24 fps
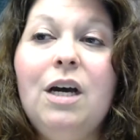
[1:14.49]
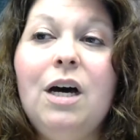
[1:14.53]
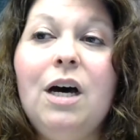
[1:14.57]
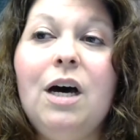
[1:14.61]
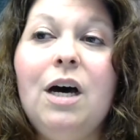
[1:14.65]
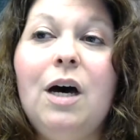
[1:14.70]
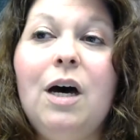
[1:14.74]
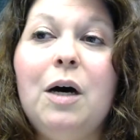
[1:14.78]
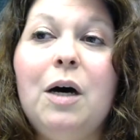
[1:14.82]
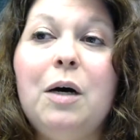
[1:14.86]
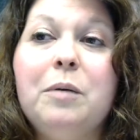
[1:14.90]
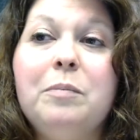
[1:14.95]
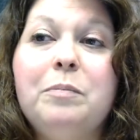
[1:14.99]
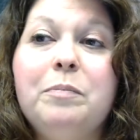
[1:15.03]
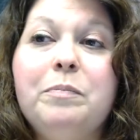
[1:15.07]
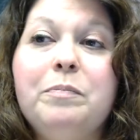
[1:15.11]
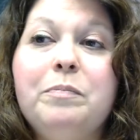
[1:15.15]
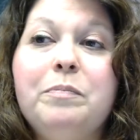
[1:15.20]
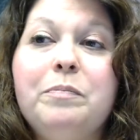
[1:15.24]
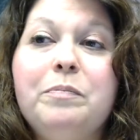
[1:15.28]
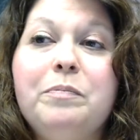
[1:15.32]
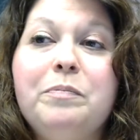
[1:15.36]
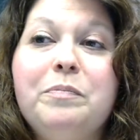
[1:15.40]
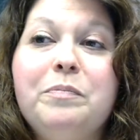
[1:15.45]

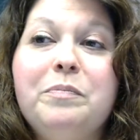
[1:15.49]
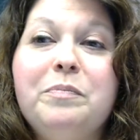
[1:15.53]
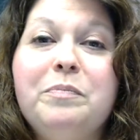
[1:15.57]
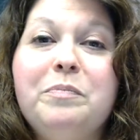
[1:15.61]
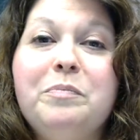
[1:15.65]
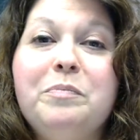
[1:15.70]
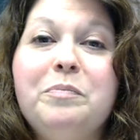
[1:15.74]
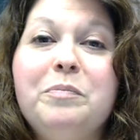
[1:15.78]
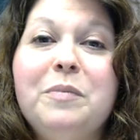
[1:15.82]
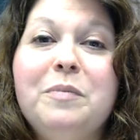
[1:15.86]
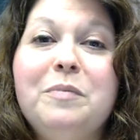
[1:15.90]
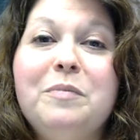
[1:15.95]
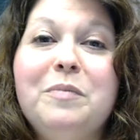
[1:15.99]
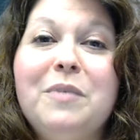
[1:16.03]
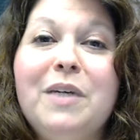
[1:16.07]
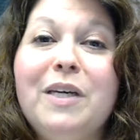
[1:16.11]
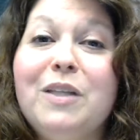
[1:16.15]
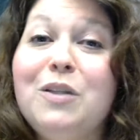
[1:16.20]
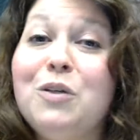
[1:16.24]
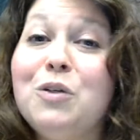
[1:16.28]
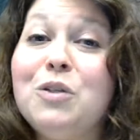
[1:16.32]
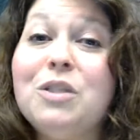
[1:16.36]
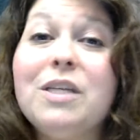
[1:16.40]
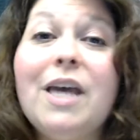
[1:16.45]

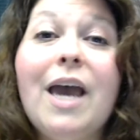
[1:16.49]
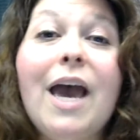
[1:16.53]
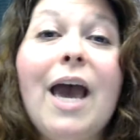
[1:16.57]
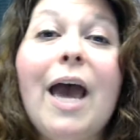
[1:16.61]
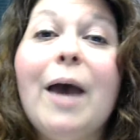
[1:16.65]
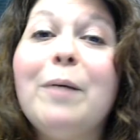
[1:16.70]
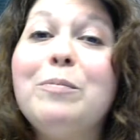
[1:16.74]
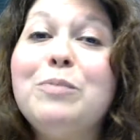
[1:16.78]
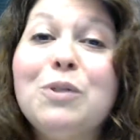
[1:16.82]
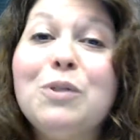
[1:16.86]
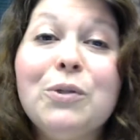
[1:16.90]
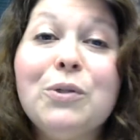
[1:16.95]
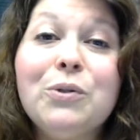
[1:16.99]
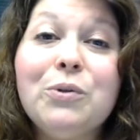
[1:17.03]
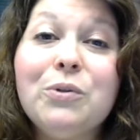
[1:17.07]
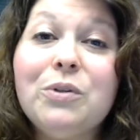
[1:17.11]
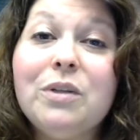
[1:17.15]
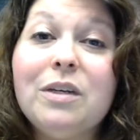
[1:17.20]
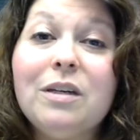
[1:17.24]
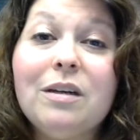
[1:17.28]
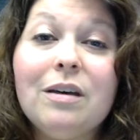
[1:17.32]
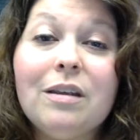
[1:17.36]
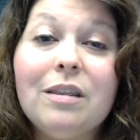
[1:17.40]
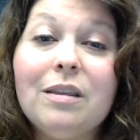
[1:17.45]
And there's
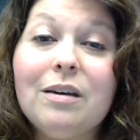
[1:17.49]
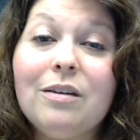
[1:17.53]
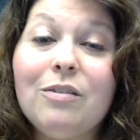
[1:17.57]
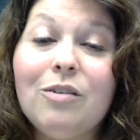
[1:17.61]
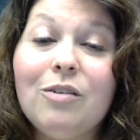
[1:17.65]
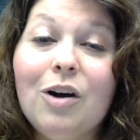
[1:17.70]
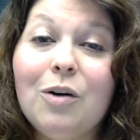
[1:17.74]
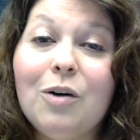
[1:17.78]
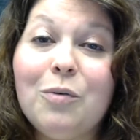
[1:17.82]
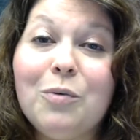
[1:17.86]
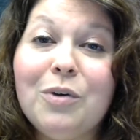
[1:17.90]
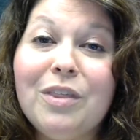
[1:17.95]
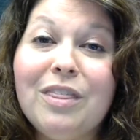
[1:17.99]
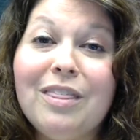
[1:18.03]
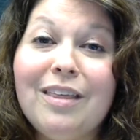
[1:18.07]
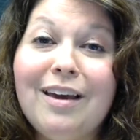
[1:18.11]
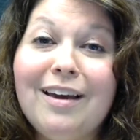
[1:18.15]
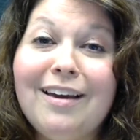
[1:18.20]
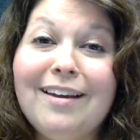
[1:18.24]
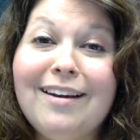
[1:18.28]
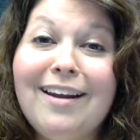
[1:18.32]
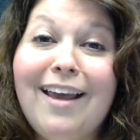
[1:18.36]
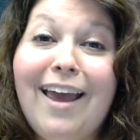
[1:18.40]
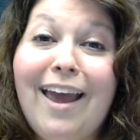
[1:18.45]
absolutely nothing wrong with
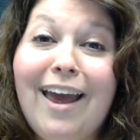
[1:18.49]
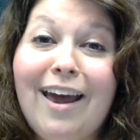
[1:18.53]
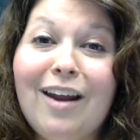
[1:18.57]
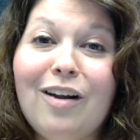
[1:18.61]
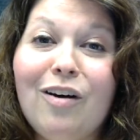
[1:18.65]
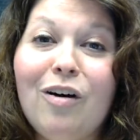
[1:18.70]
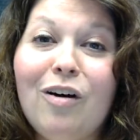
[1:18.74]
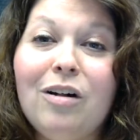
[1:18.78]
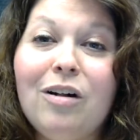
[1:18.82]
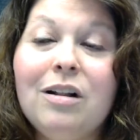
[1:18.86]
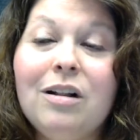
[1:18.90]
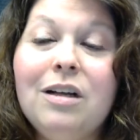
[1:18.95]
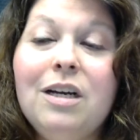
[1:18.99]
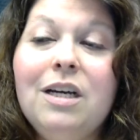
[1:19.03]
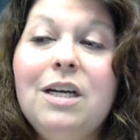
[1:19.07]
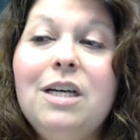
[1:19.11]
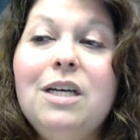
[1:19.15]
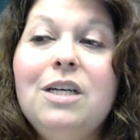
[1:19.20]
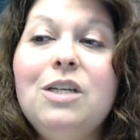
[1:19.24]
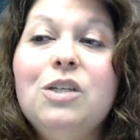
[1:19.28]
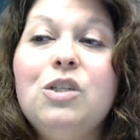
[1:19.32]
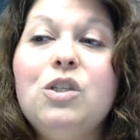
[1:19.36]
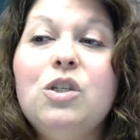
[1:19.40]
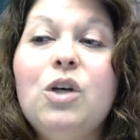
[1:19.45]
that at all.
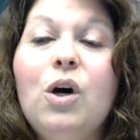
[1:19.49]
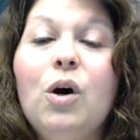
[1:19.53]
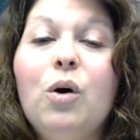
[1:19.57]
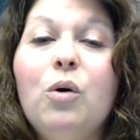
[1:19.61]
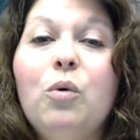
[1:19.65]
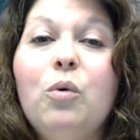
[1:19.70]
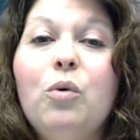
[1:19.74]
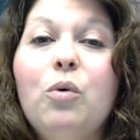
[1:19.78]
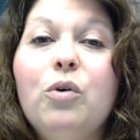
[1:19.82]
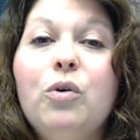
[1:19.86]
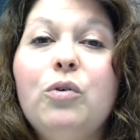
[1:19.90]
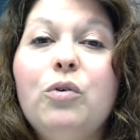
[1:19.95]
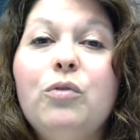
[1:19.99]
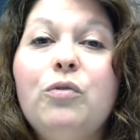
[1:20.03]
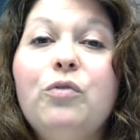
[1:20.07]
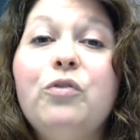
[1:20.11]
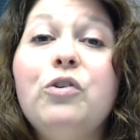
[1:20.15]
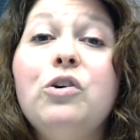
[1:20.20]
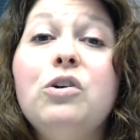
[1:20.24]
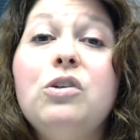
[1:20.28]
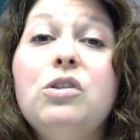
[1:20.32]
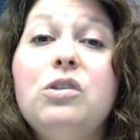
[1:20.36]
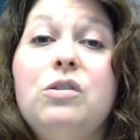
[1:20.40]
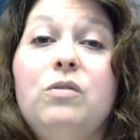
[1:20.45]
So
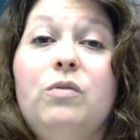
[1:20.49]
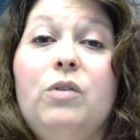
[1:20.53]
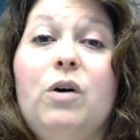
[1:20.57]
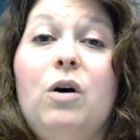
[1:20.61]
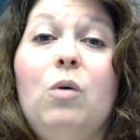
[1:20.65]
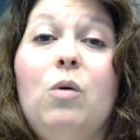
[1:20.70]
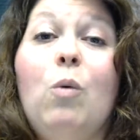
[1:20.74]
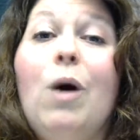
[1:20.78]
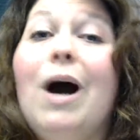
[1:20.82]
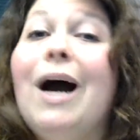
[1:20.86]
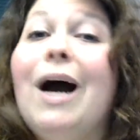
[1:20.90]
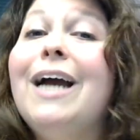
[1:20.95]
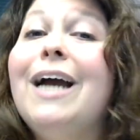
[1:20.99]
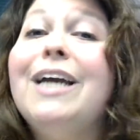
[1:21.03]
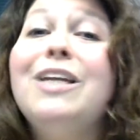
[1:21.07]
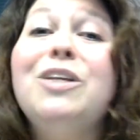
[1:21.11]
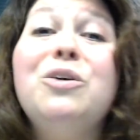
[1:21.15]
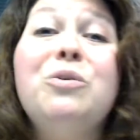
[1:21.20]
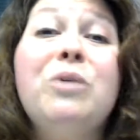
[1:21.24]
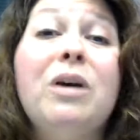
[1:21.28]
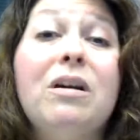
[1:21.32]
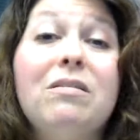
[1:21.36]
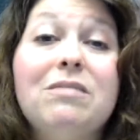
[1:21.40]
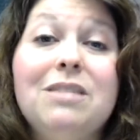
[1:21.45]
first of all, why do
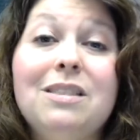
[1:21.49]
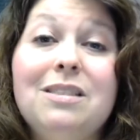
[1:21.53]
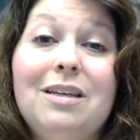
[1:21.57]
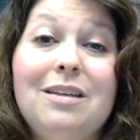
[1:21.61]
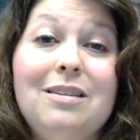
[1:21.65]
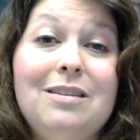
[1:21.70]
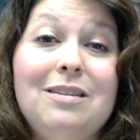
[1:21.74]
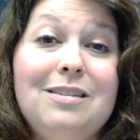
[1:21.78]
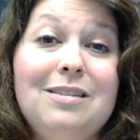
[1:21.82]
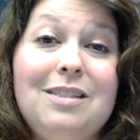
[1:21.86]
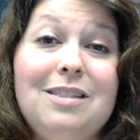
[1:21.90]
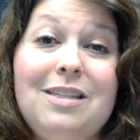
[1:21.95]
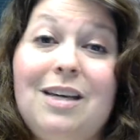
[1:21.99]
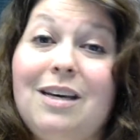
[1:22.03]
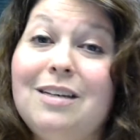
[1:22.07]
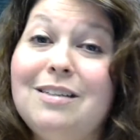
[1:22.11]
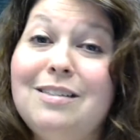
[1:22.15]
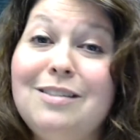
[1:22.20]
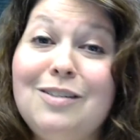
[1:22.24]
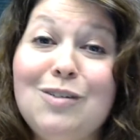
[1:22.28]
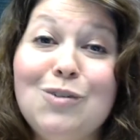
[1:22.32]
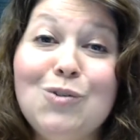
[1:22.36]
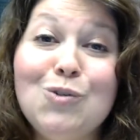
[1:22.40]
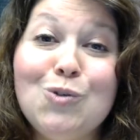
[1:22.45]
you have to take this
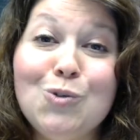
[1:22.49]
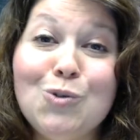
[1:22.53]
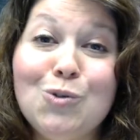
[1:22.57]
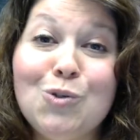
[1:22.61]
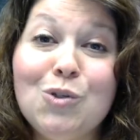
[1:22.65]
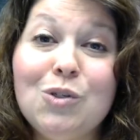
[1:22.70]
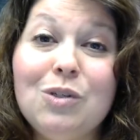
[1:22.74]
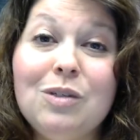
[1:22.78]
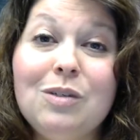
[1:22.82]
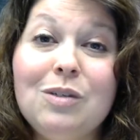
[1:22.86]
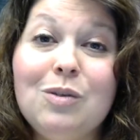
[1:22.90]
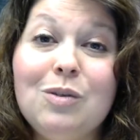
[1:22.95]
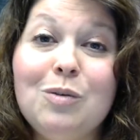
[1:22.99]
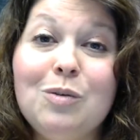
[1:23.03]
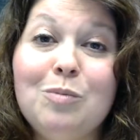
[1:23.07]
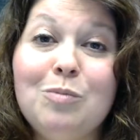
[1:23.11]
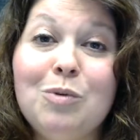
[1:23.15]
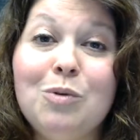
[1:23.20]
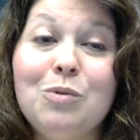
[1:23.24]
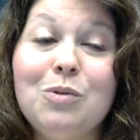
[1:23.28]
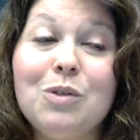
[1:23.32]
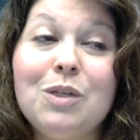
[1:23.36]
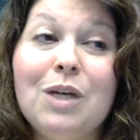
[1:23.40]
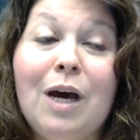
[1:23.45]
test is usually the
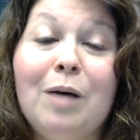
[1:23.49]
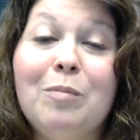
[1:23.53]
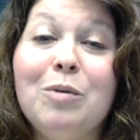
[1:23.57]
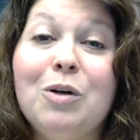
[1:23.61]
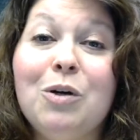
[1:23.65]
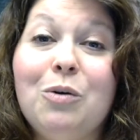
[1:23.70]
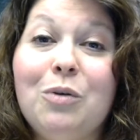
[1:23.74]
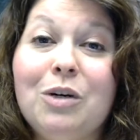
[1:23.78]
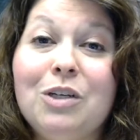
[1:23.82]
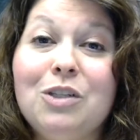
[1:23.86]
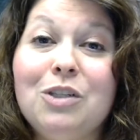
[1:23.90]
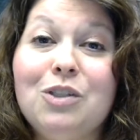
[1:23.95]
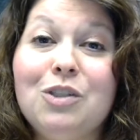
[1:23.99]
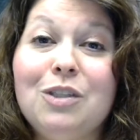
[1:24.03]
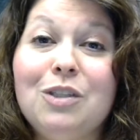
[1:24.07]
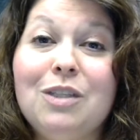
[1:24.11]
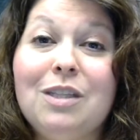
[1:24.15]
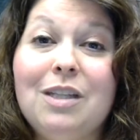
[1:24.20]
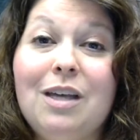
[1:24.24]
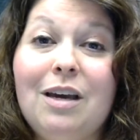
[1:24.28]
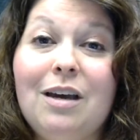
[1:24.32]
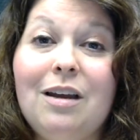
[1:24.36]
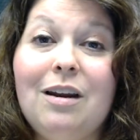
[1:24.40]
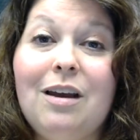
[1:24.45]
most common question
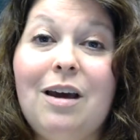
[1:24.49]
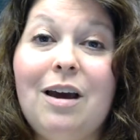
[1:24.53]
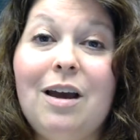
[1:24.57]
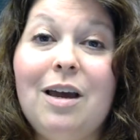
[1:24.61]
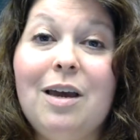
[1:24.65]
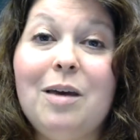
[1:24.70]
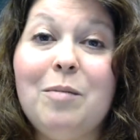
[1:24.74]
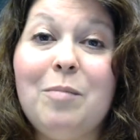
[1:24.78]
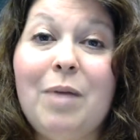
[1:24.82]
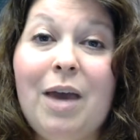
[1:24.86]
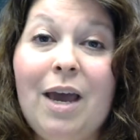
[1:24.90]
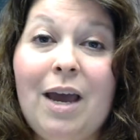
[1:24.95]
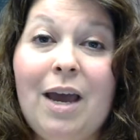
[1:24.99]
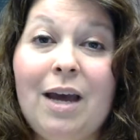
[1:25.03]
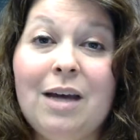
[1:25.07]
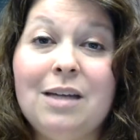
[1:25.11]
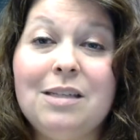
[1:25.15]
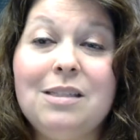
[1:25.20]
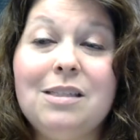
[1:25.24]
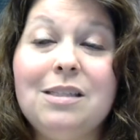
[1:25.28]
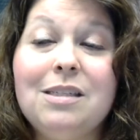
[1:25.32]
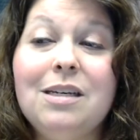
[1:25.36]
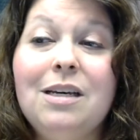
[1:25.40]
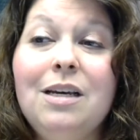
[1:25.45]
that I am
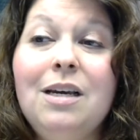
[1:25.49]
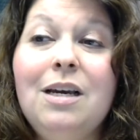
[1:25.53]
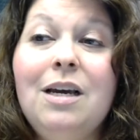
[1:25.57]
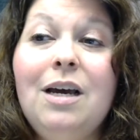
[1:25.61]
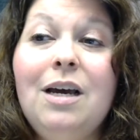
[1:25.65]
asked.